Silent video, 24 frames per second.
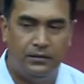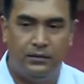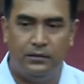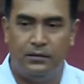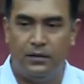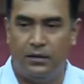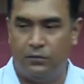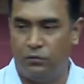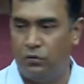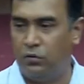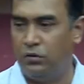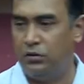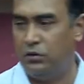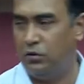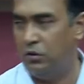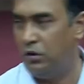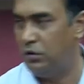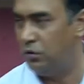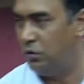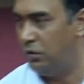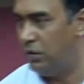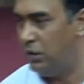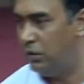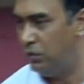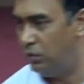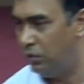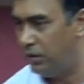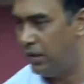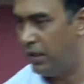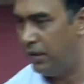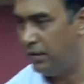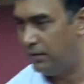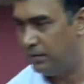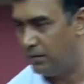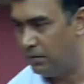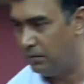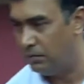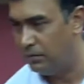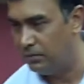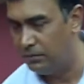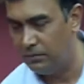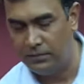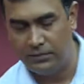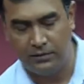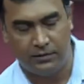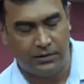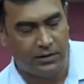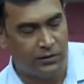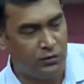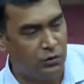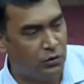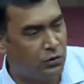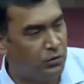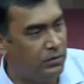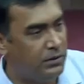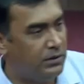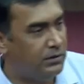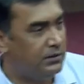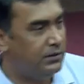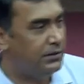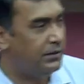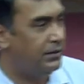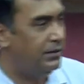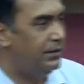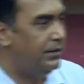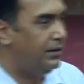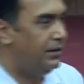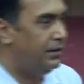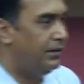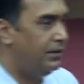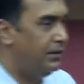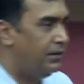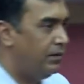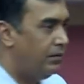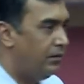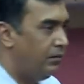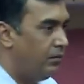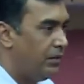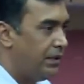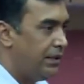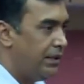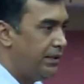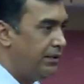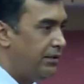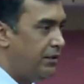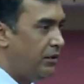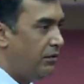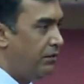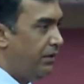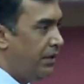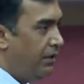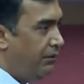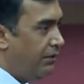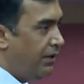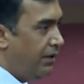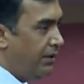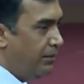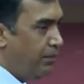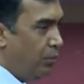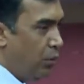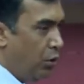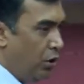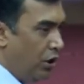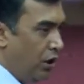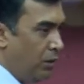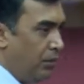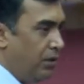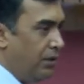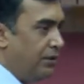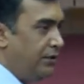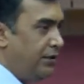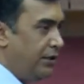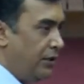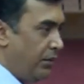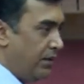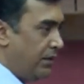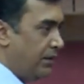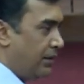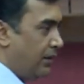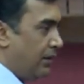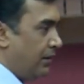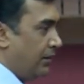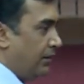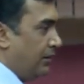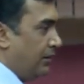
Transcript: Of course, you also need to carry some consumables, but it is a very, very portable sequencer,